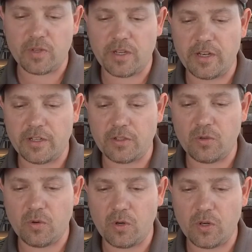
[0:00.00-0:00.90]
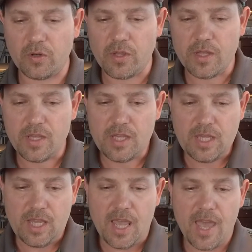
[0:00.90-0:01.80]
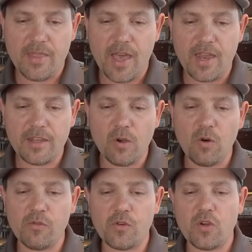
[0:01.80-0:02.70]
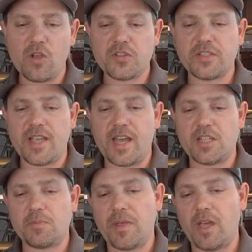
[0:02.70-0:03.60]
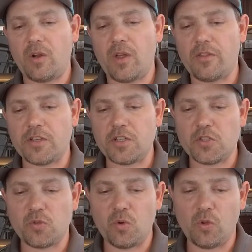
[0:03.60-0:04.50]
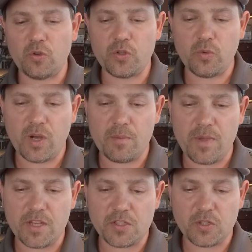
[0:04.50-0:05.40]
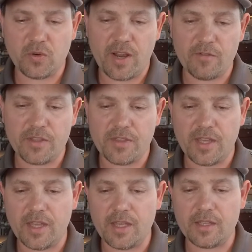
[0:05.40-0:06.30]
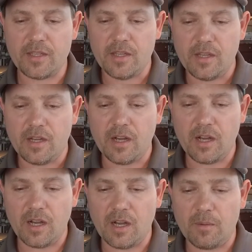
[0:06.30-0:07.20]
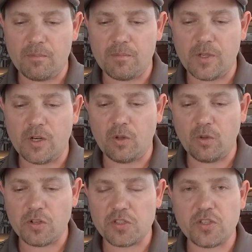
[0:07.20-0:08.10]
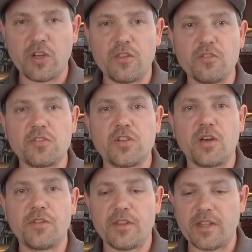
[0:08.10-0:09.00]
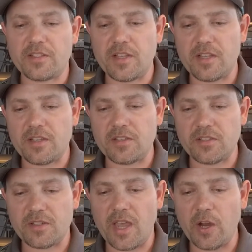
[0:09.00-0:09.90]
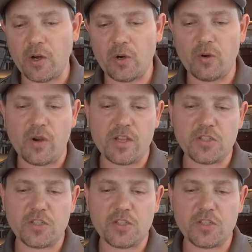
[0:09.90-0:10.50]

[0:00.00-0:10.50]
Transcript: we're going to hit ignore. And then the overall status panel on the controller, you want to make sure everything looks good. There's nothing that says error or